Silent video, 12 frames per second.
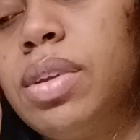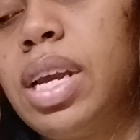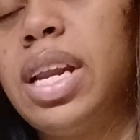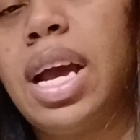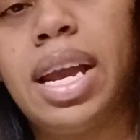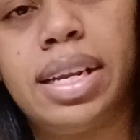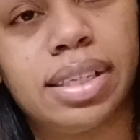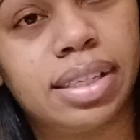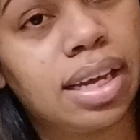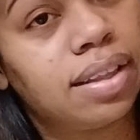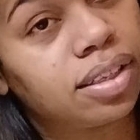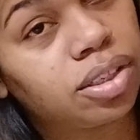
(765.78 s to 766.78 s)
and I hate to
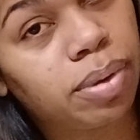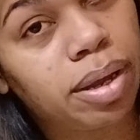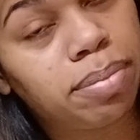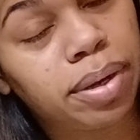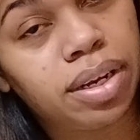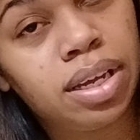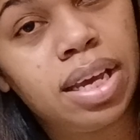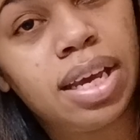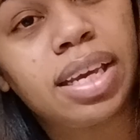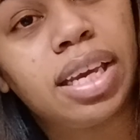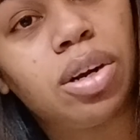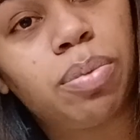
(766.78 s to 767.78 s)
say it this way, but
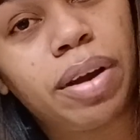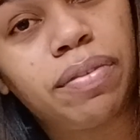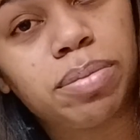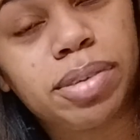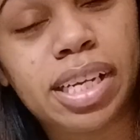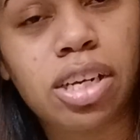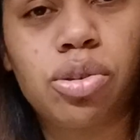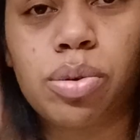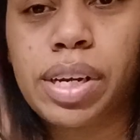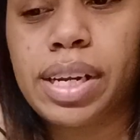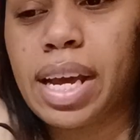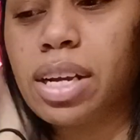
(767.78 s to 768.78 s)
get away from sexual
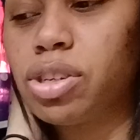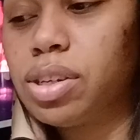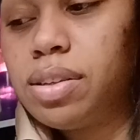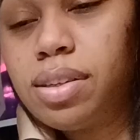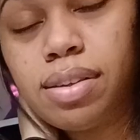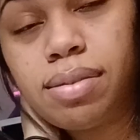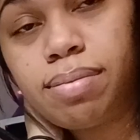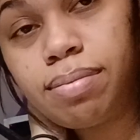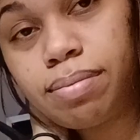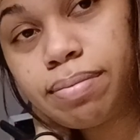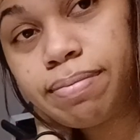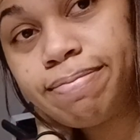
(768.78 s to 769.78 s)
connections
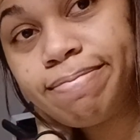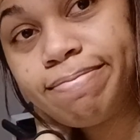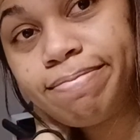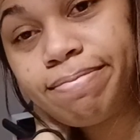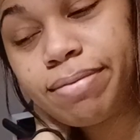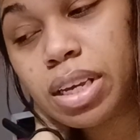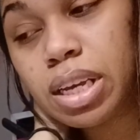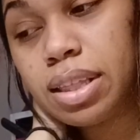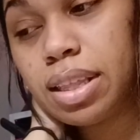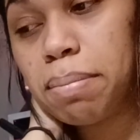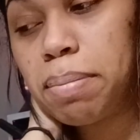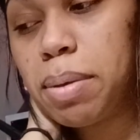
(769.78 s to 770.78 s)

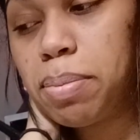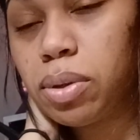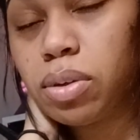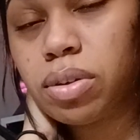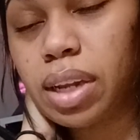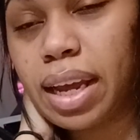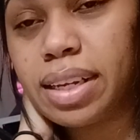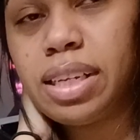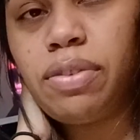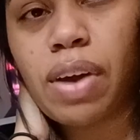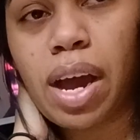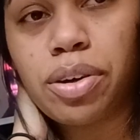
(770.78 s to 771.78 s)
that people are like
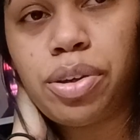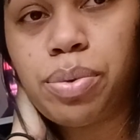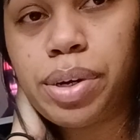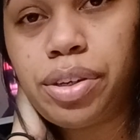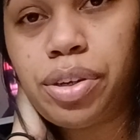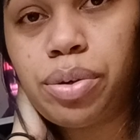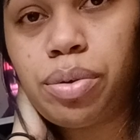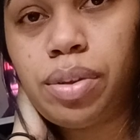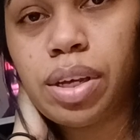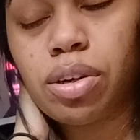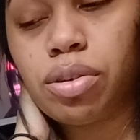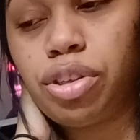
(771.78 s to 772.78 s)
devaluing you,
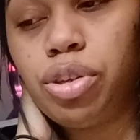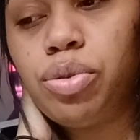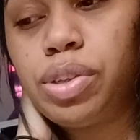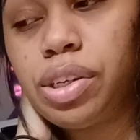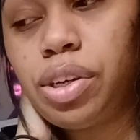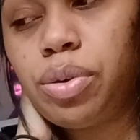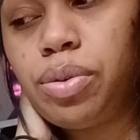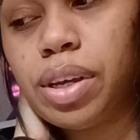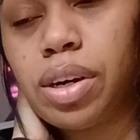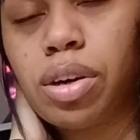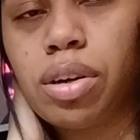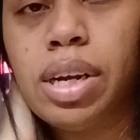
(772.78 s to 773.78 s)
that are using you, that
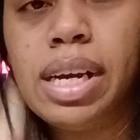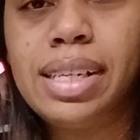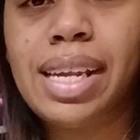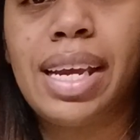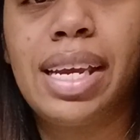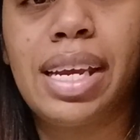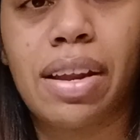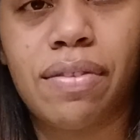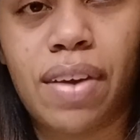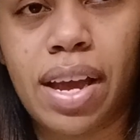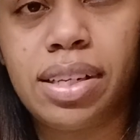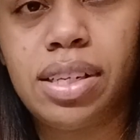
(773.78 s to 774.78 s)
are taking
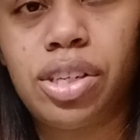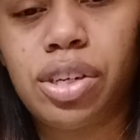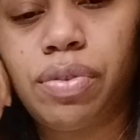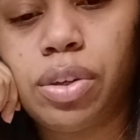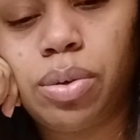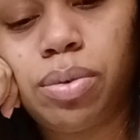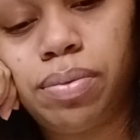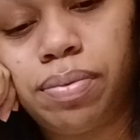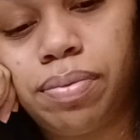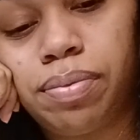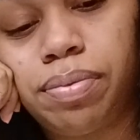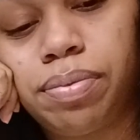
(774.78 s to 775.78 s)
advantage of you.
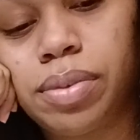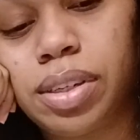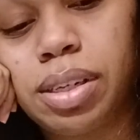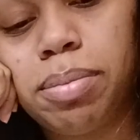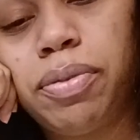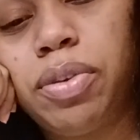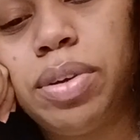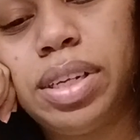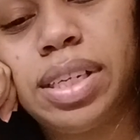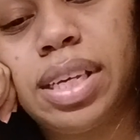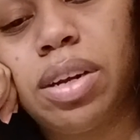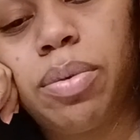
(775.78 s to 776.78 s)
Some of you need
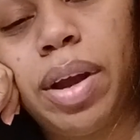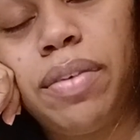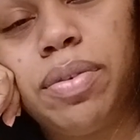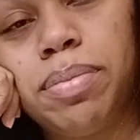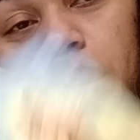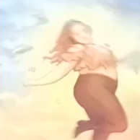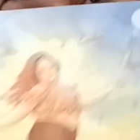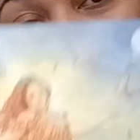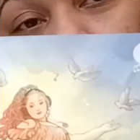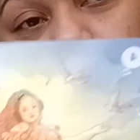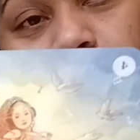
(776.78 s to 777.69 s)
to get away from that.